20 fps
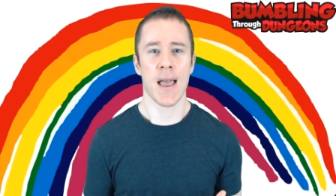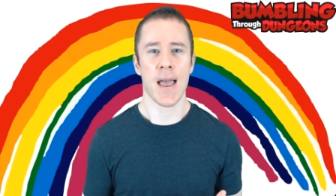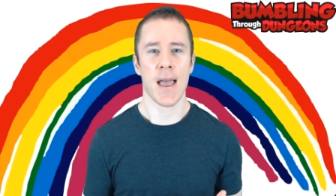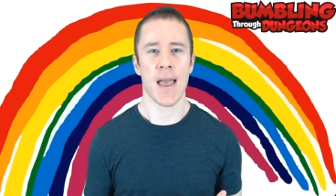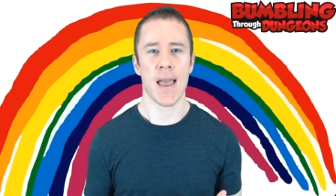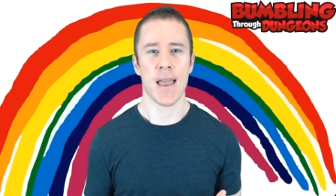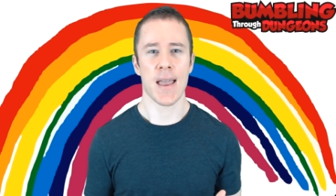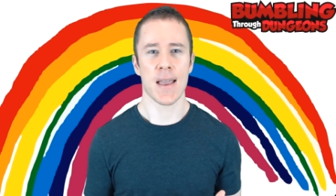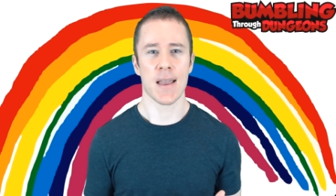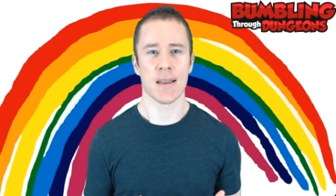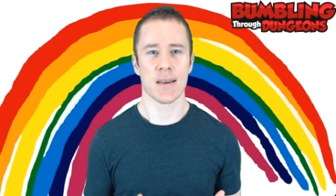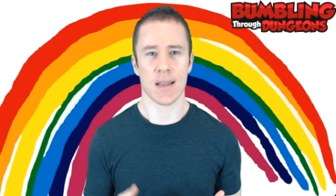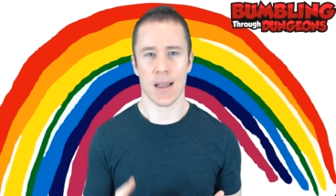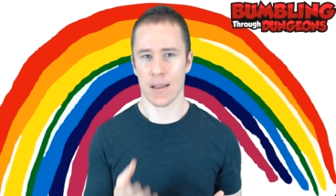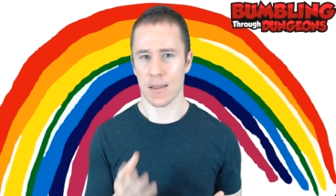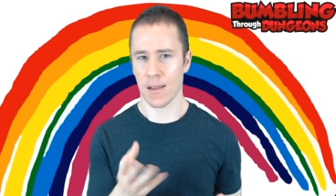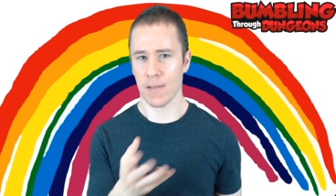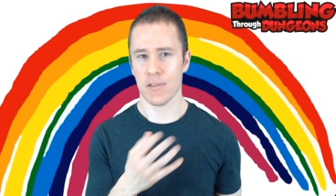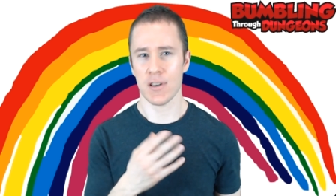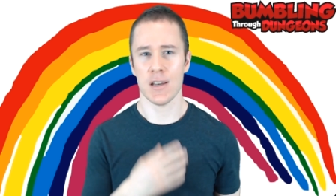and I'd
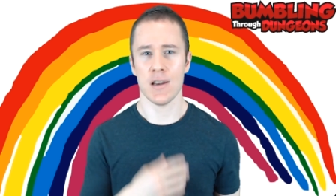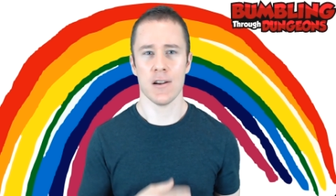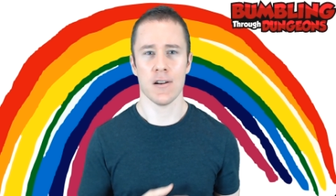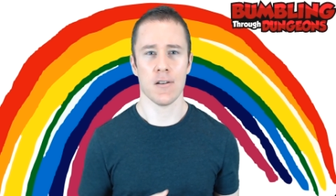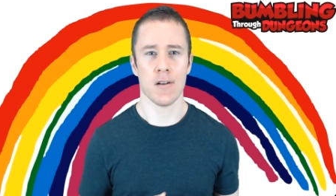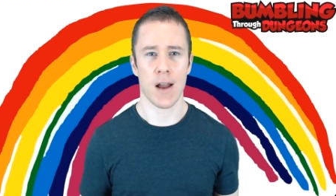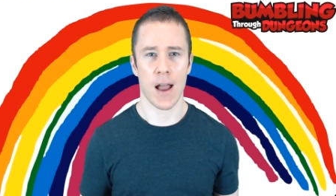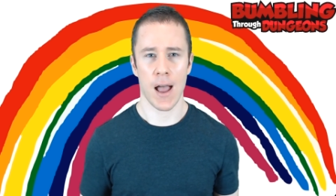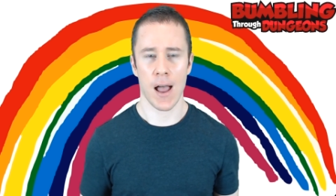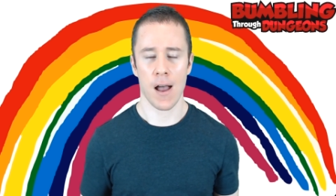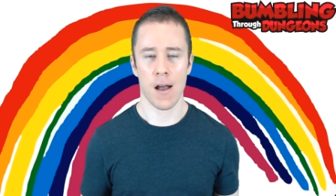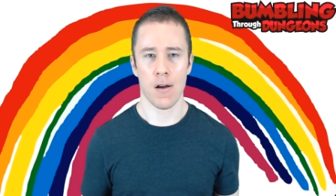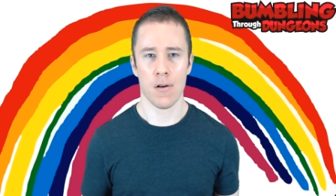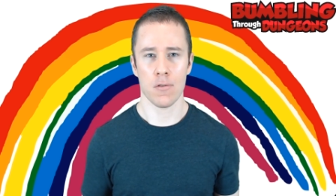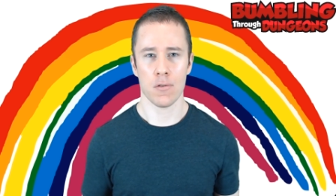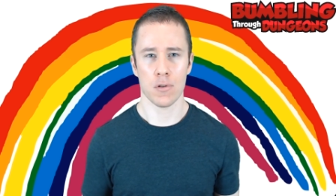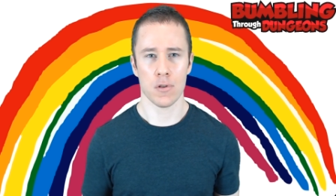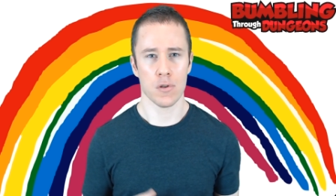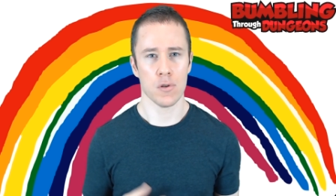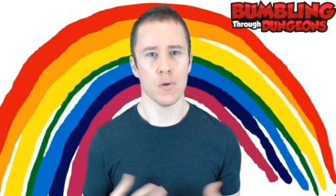love to hear how
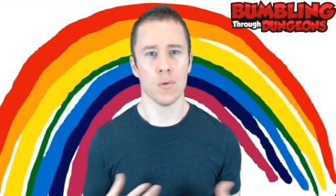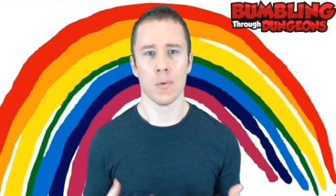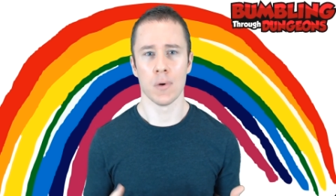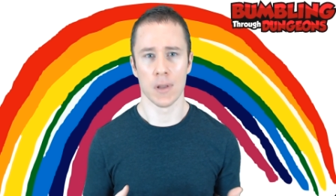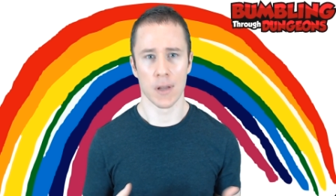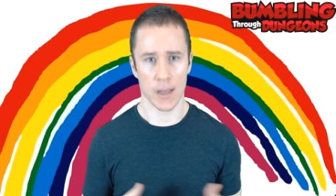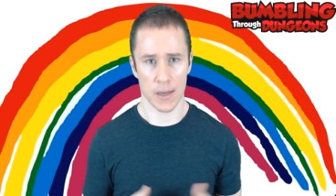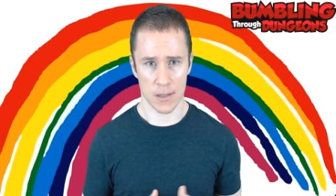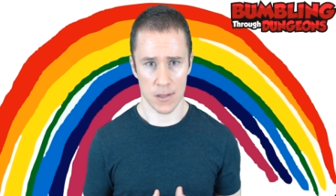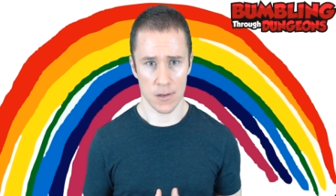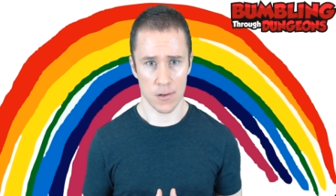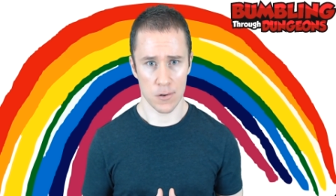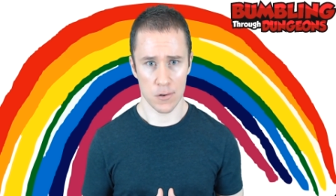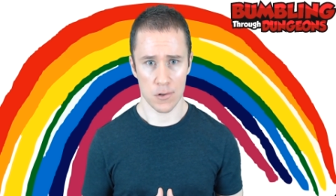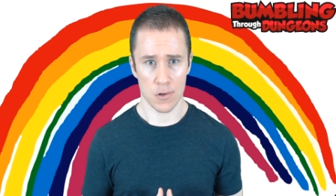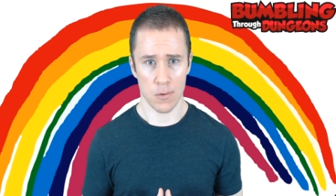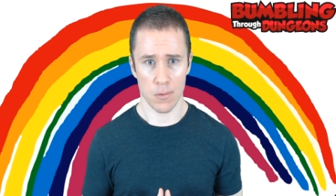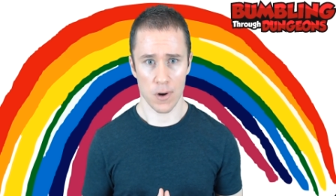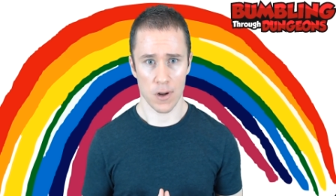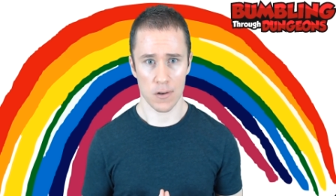you would like to use
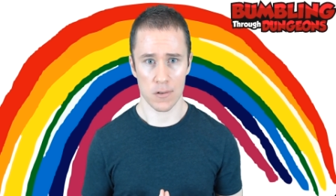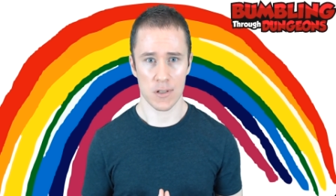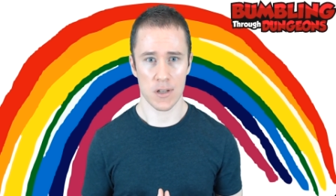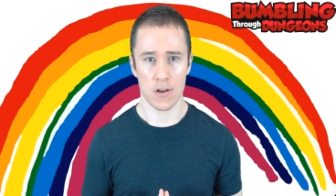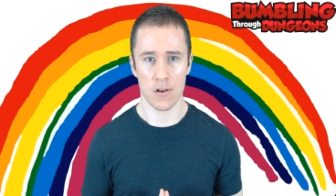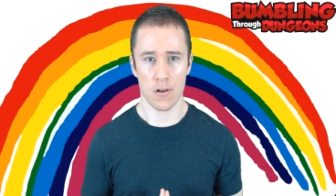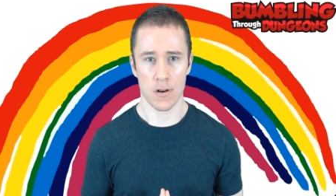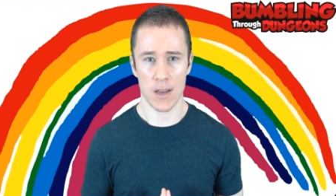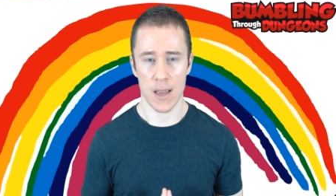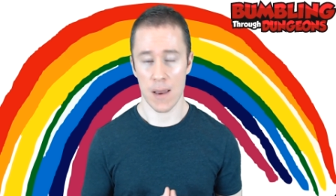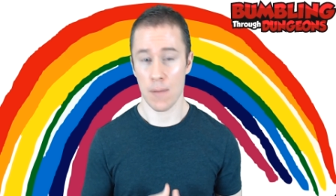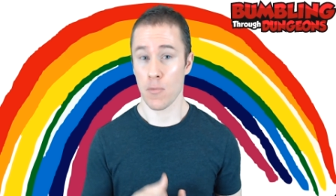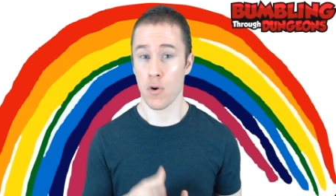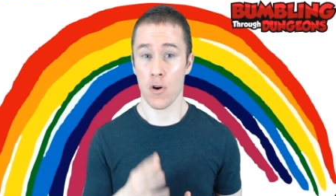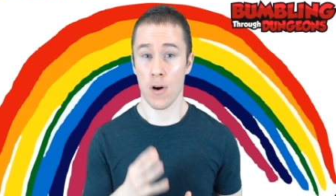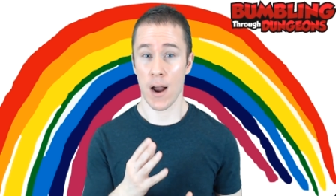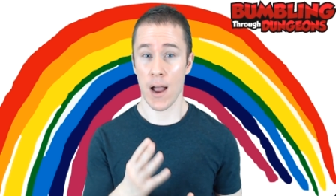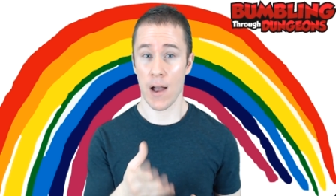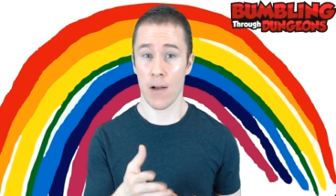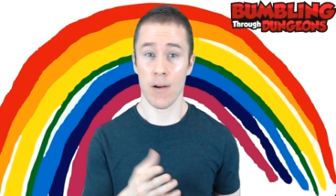Couatls in your game, or
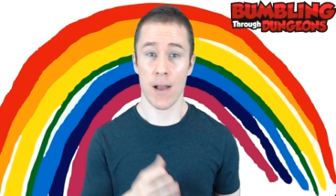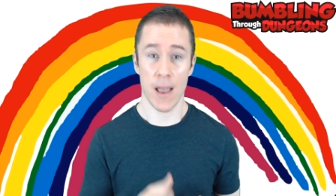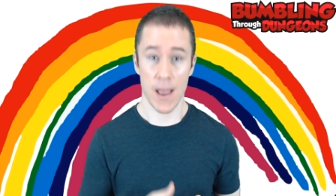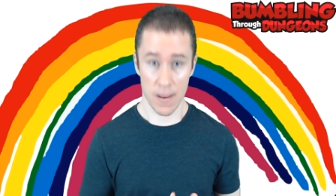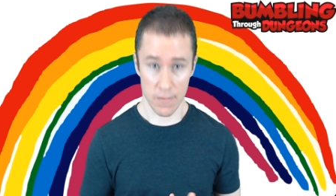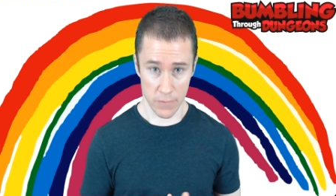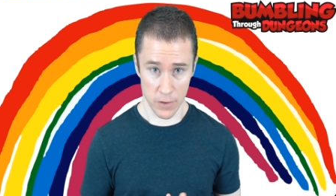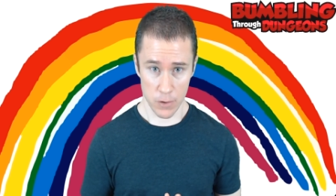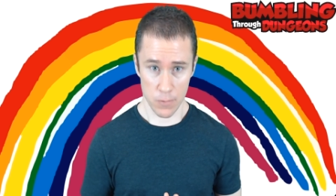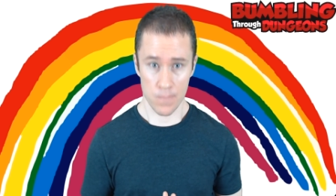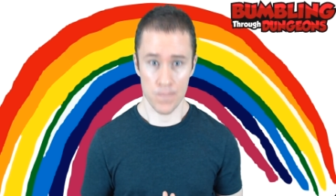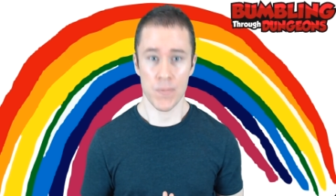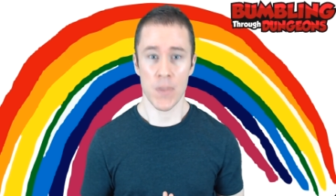how have you.